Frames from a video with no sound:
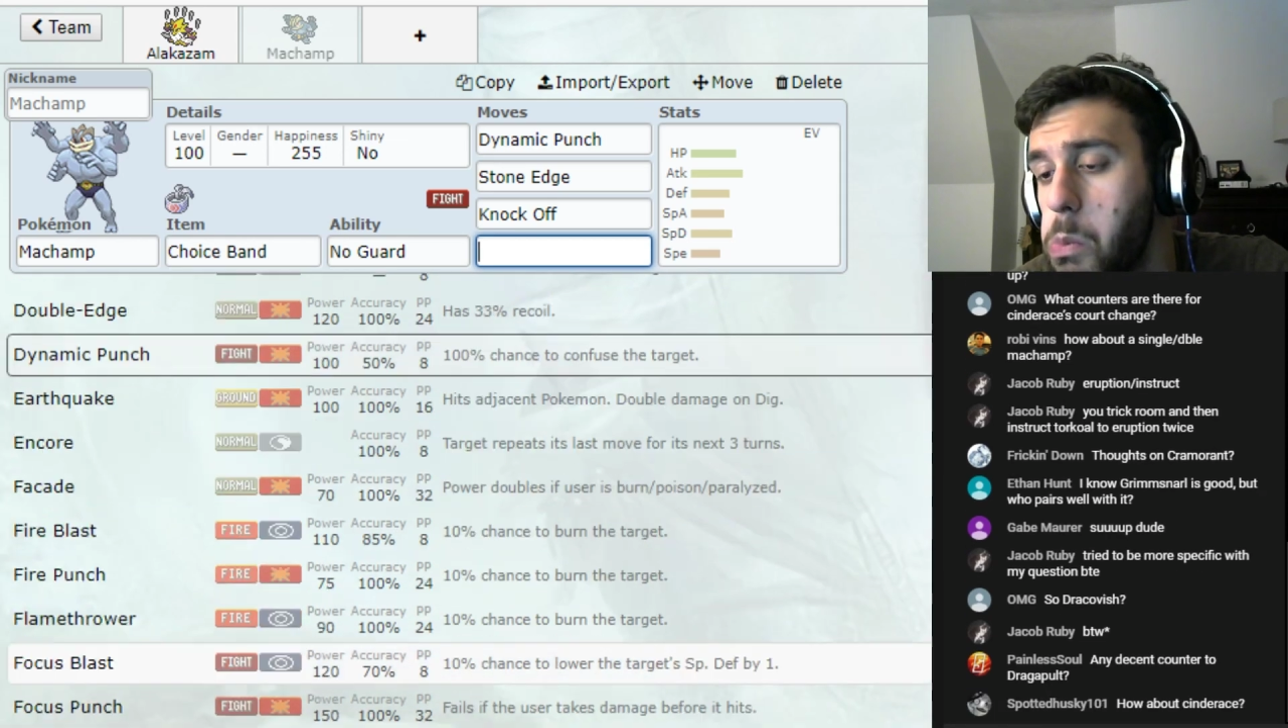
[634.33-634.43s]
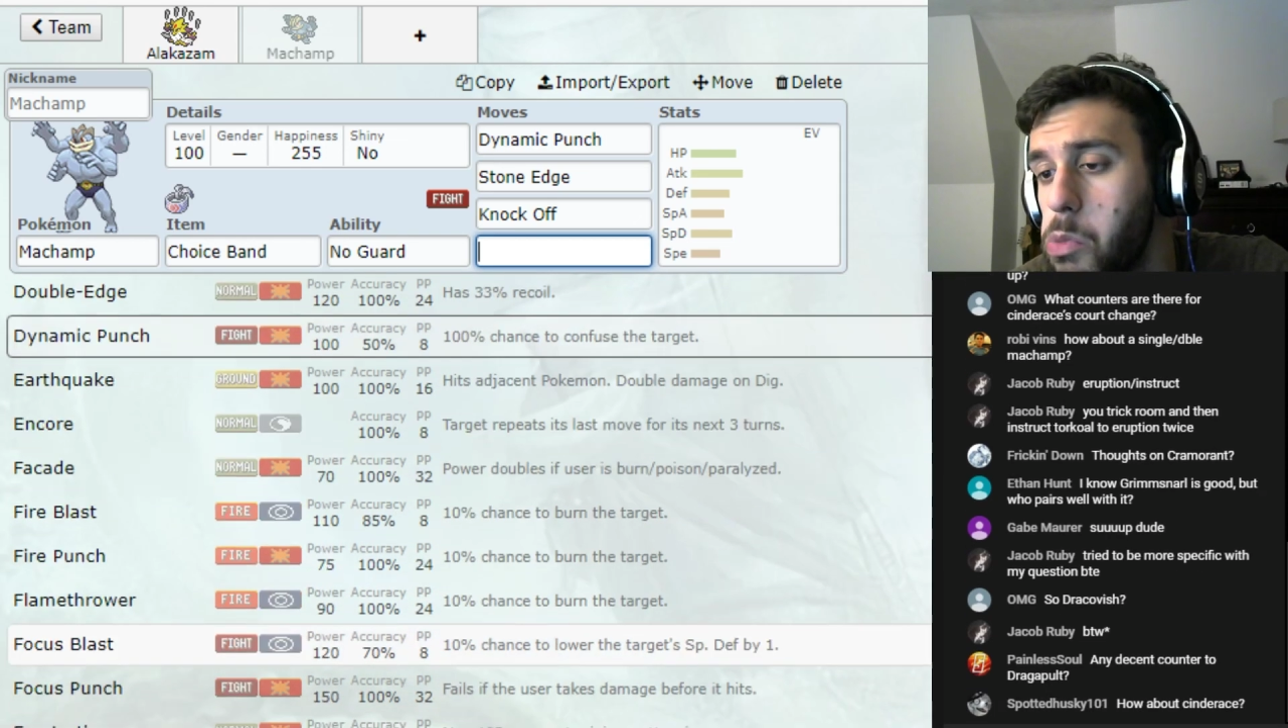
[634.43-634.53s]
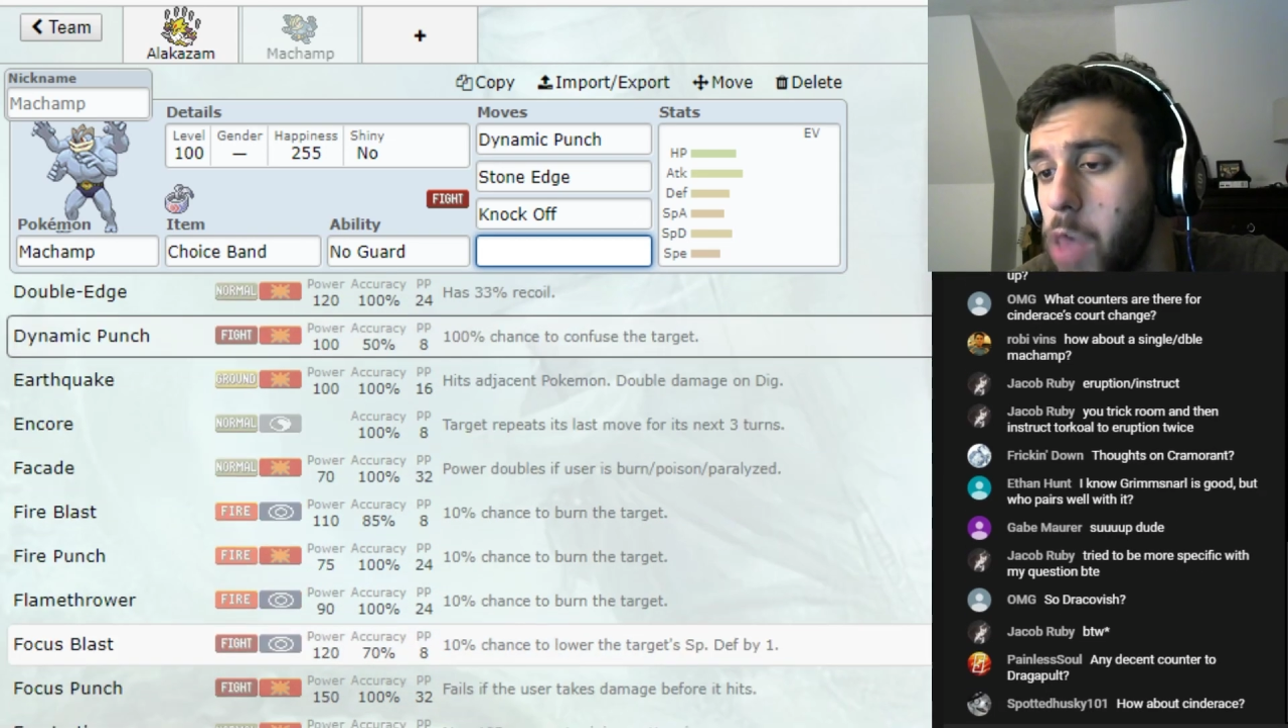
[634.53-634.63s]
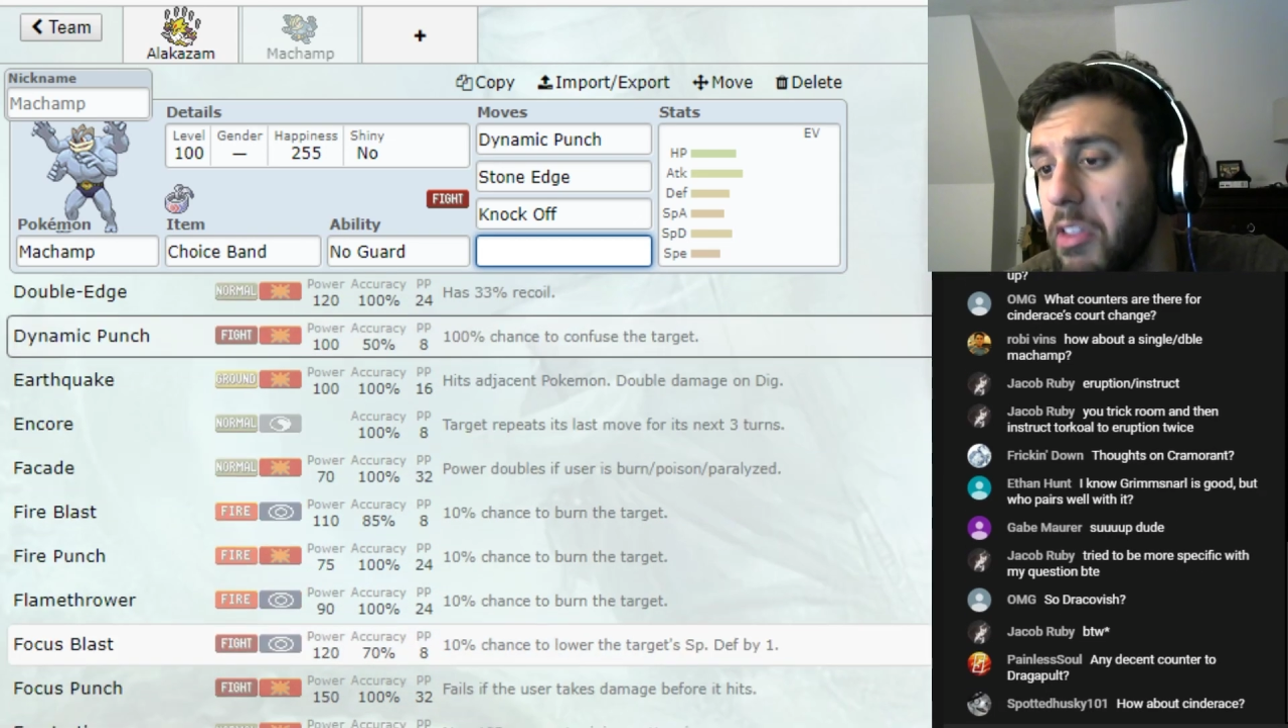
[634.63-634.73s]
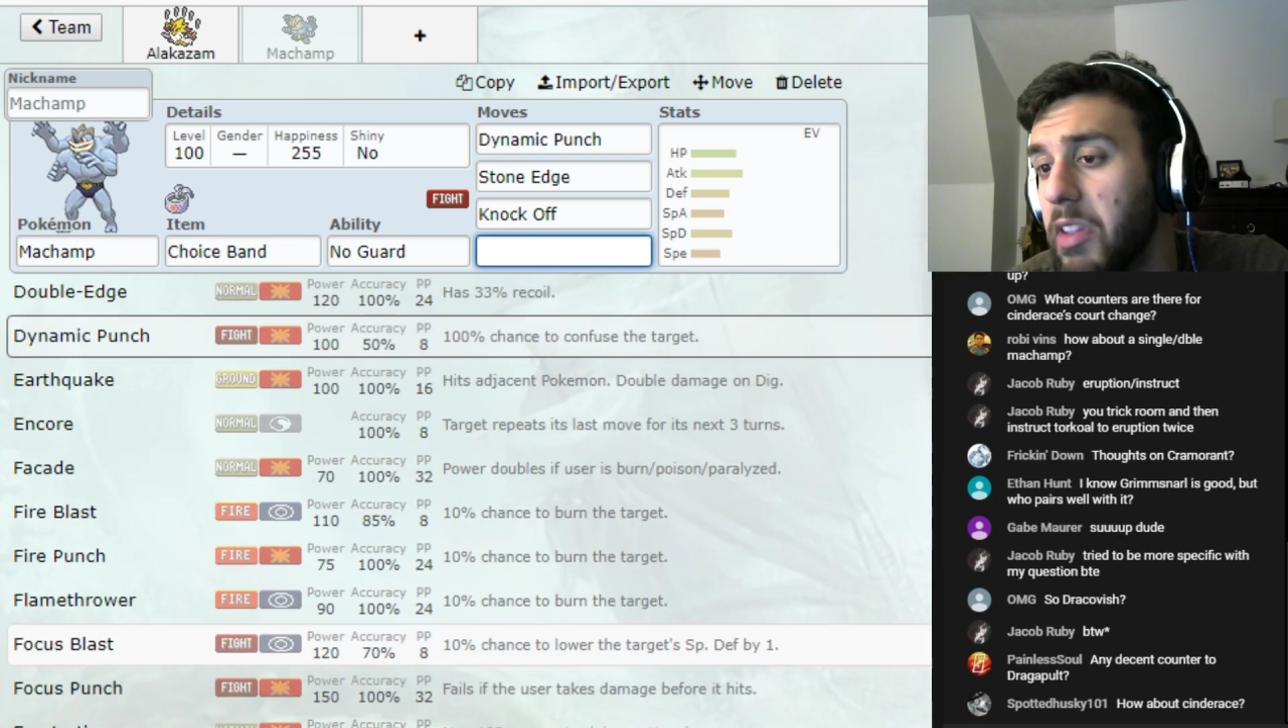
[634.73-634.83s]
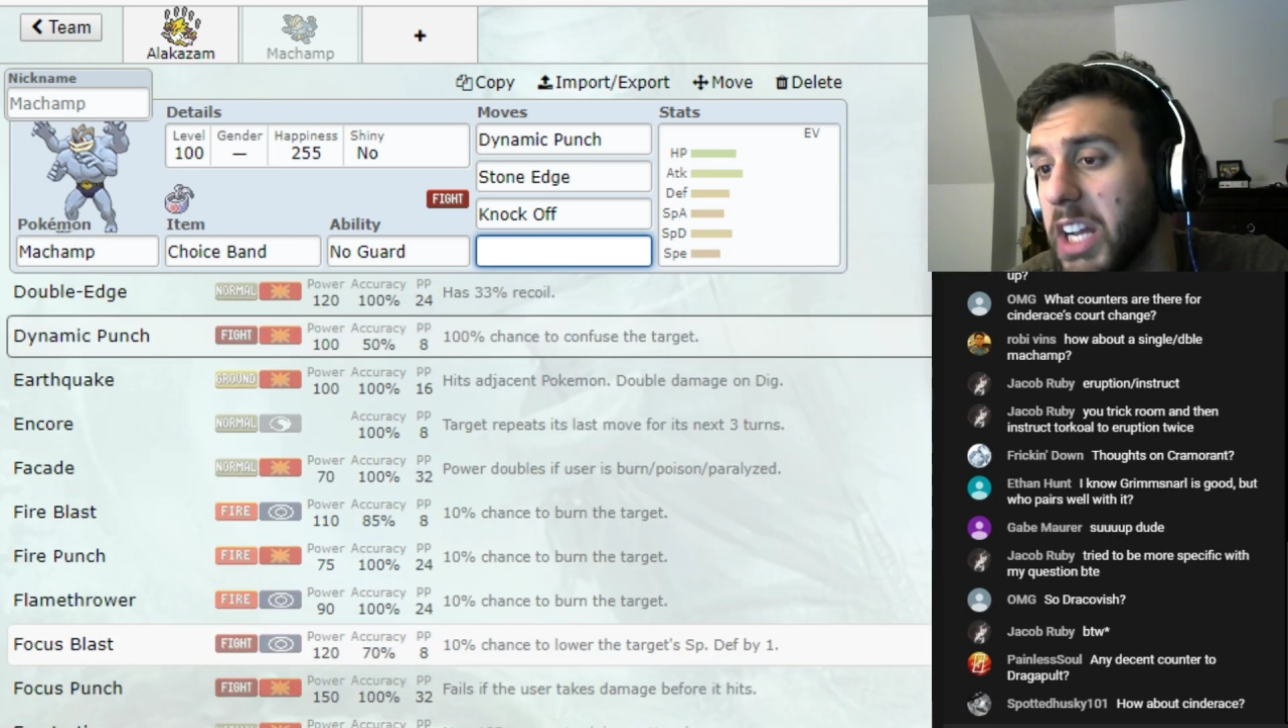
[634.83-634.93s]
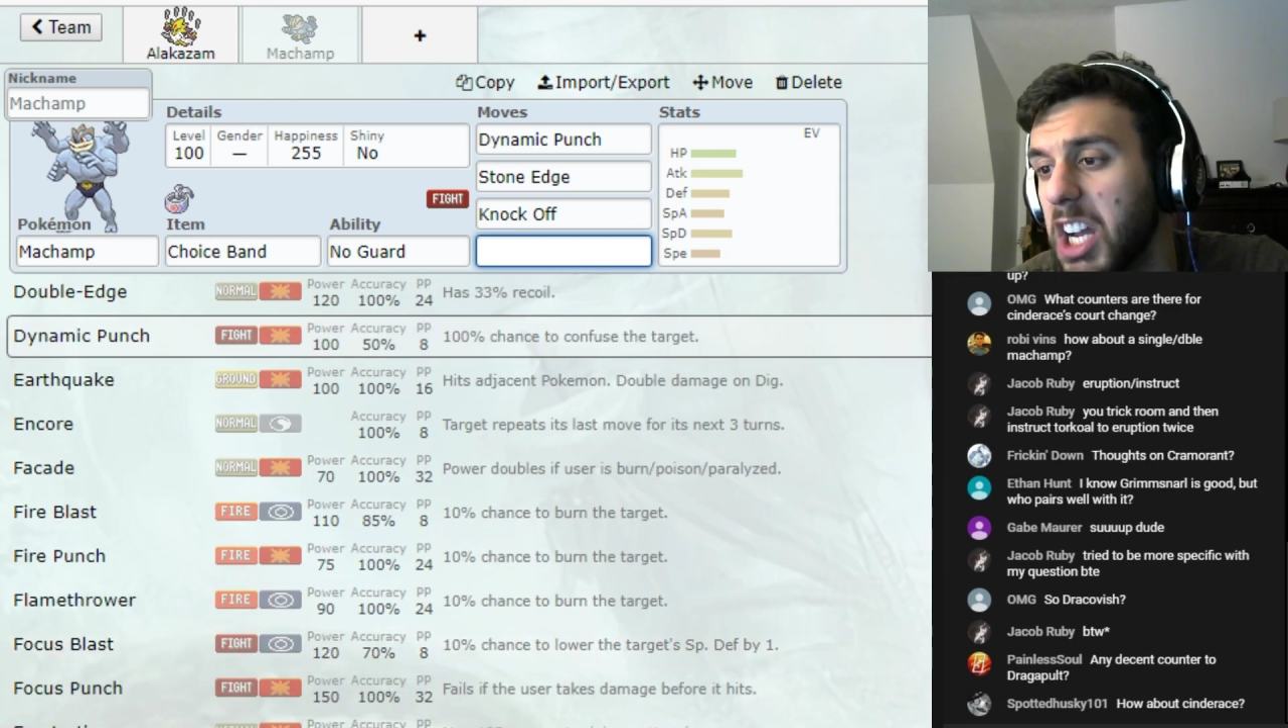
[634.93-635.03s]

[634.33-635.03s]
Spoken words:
then like a